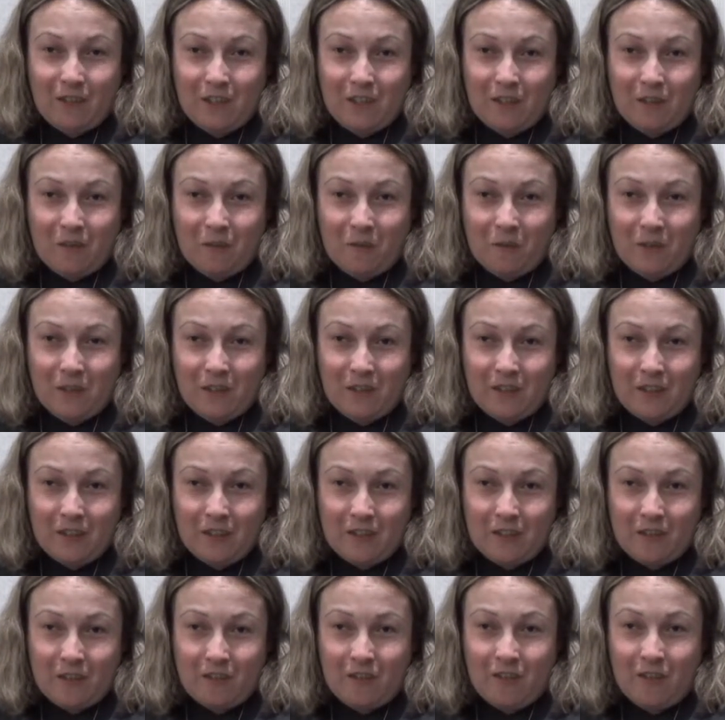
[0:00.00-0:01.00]
it always
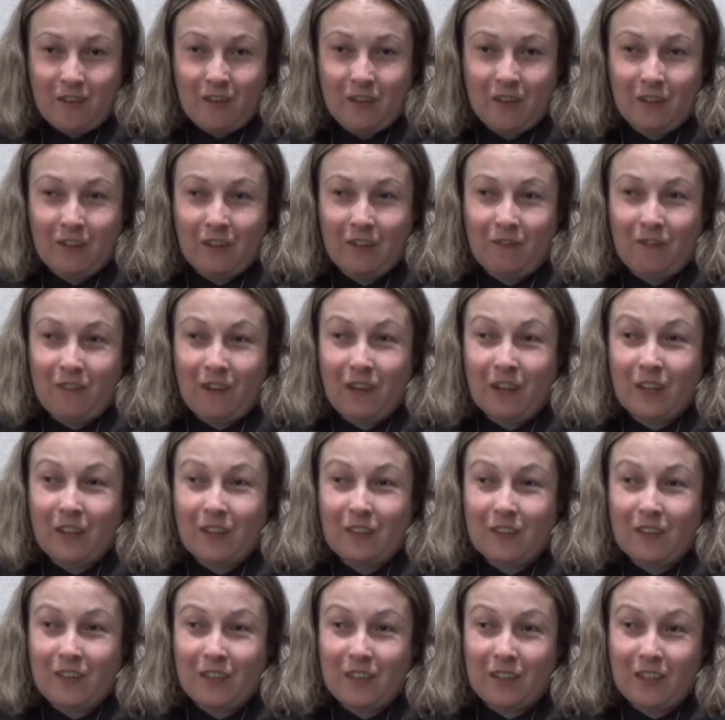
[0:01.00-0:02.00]
stays on and it can make
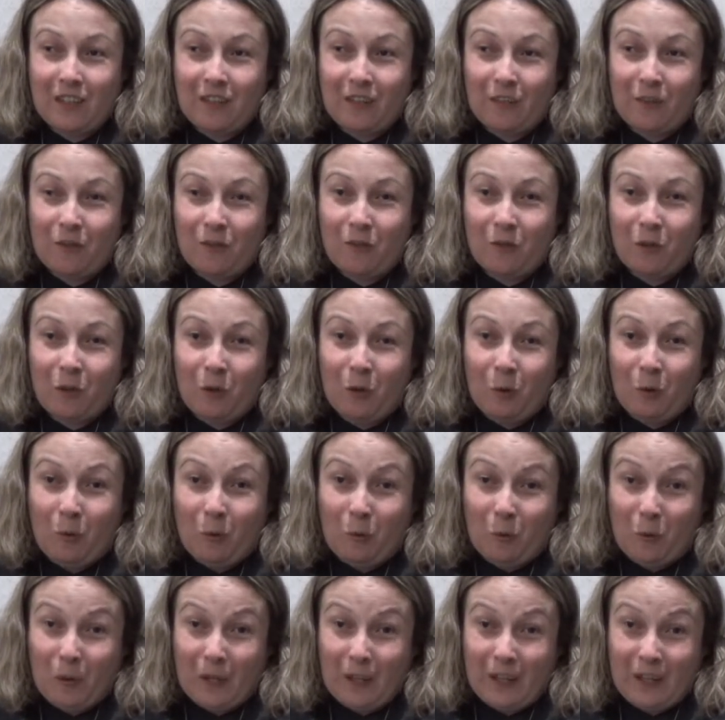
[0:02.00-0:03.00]
the skin look
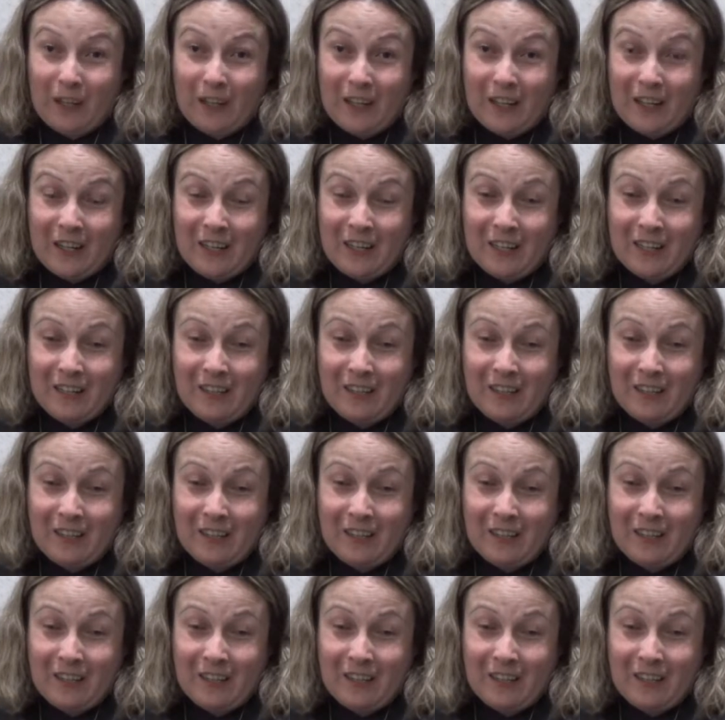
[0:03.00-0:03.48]
older.